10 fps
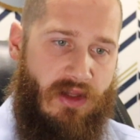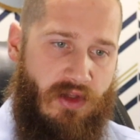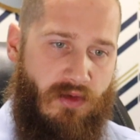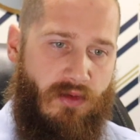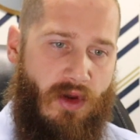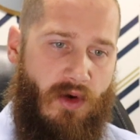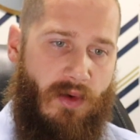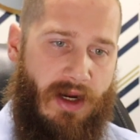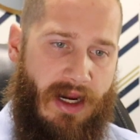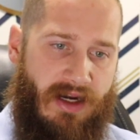You know
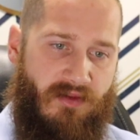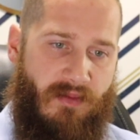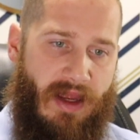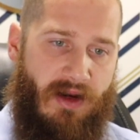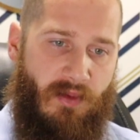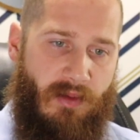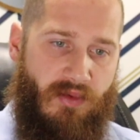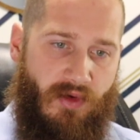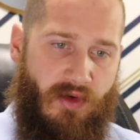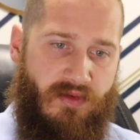what kind of men we
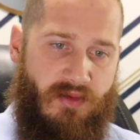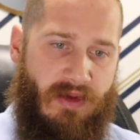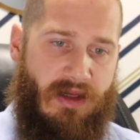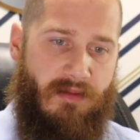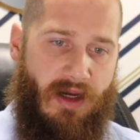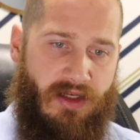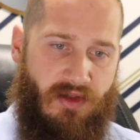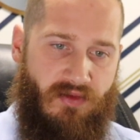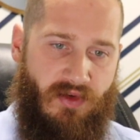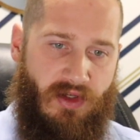proved to be among
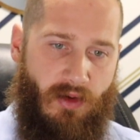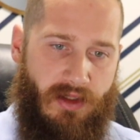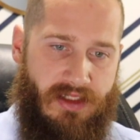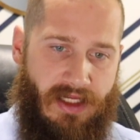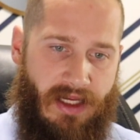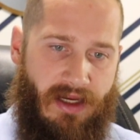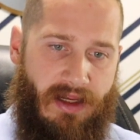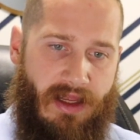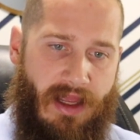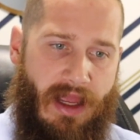you for your
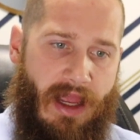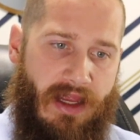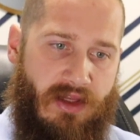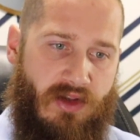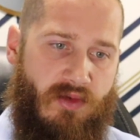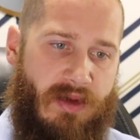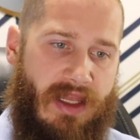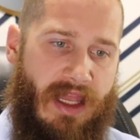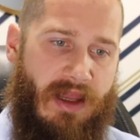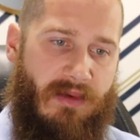sake, and you
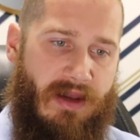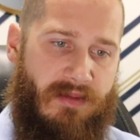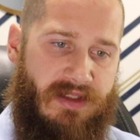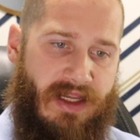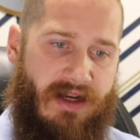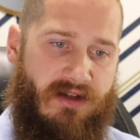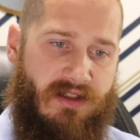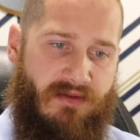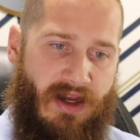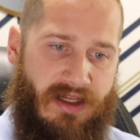became imitators
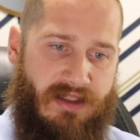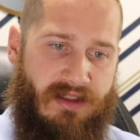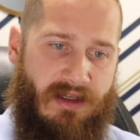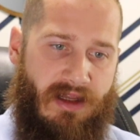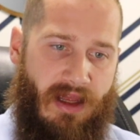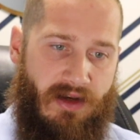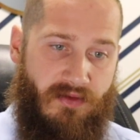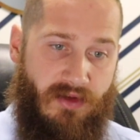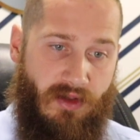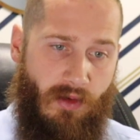of us and
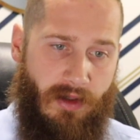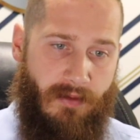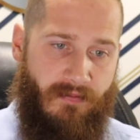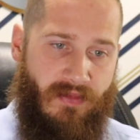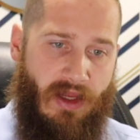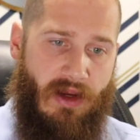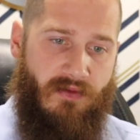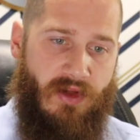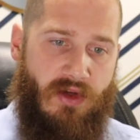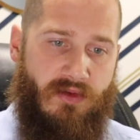of the Lord.
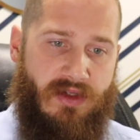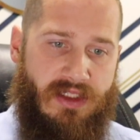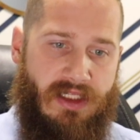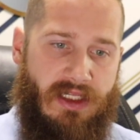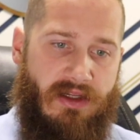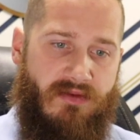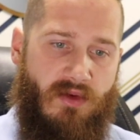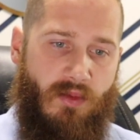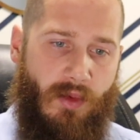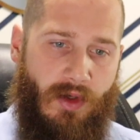For you received
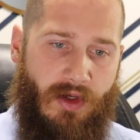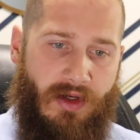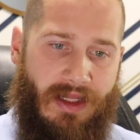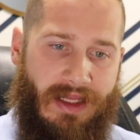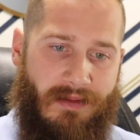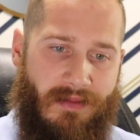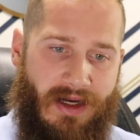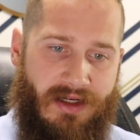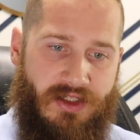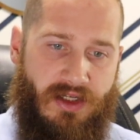the word in
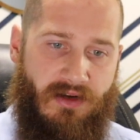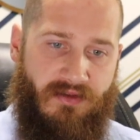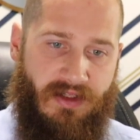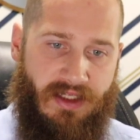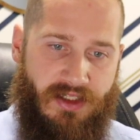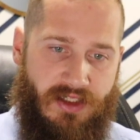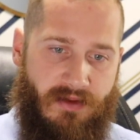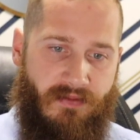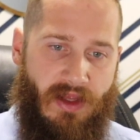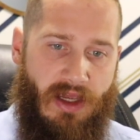much
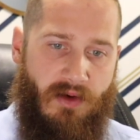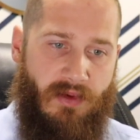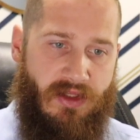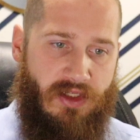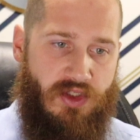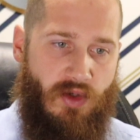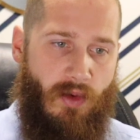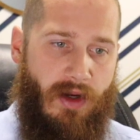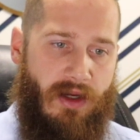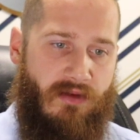affliction with the
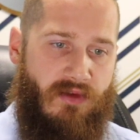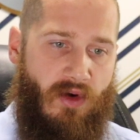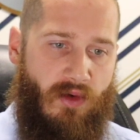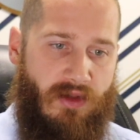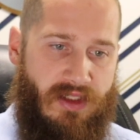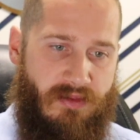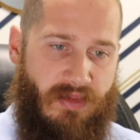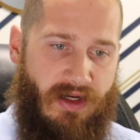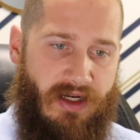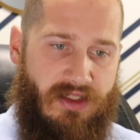joy of the Holy
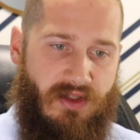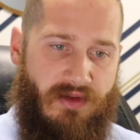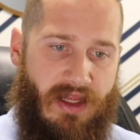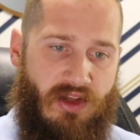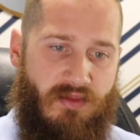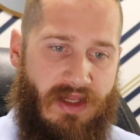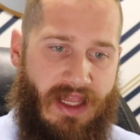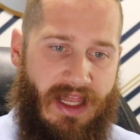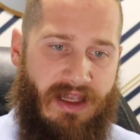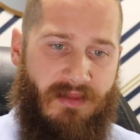Spirit, so that you
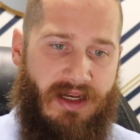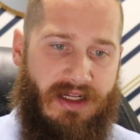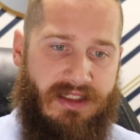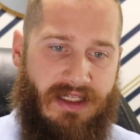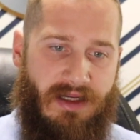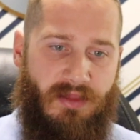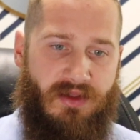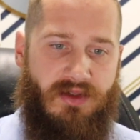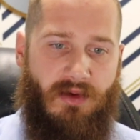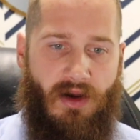became an example
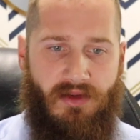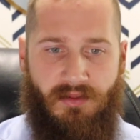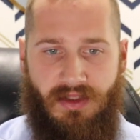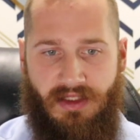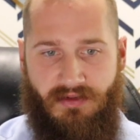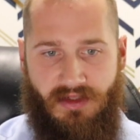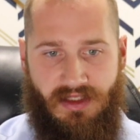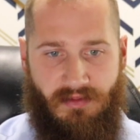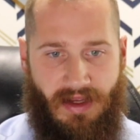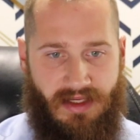to all the believers
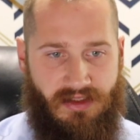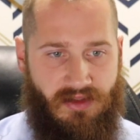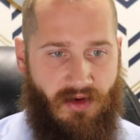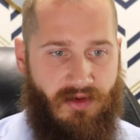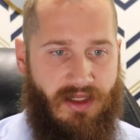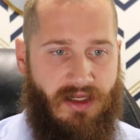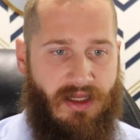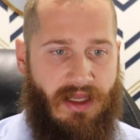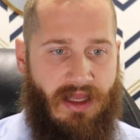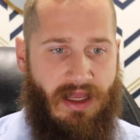in Macedonia
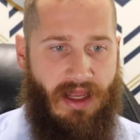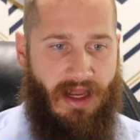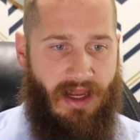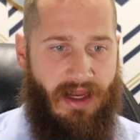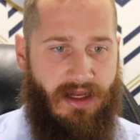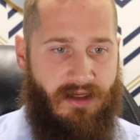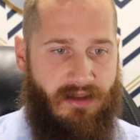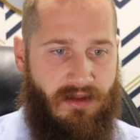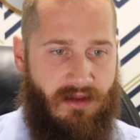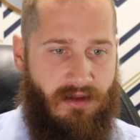
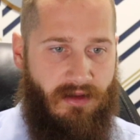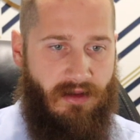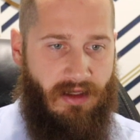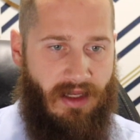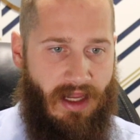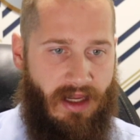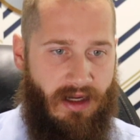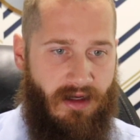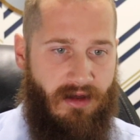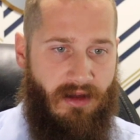and
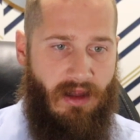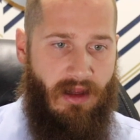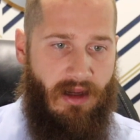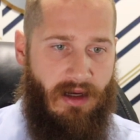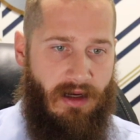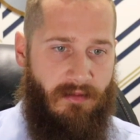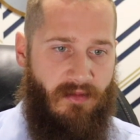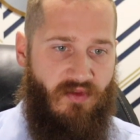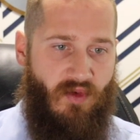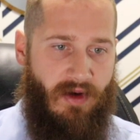Achaia. Um,
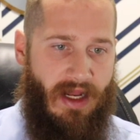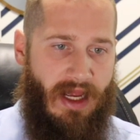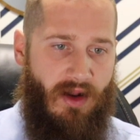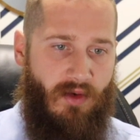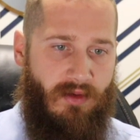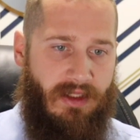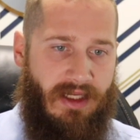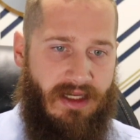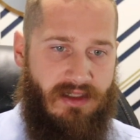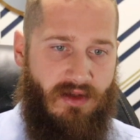for not only
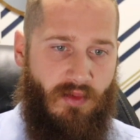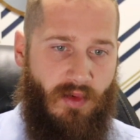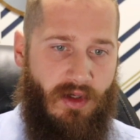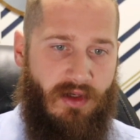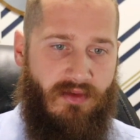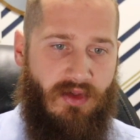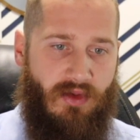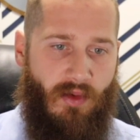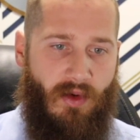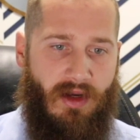has the word of the
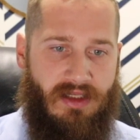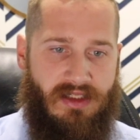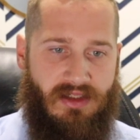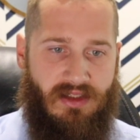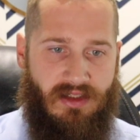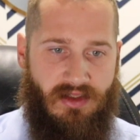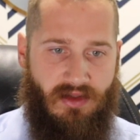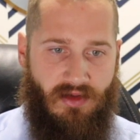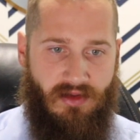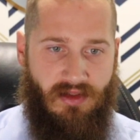Lord
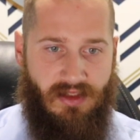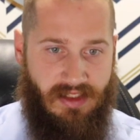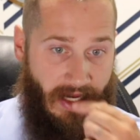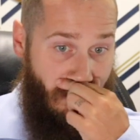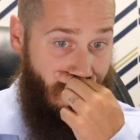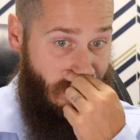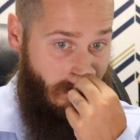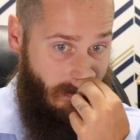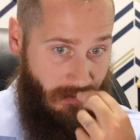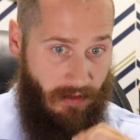s- sounded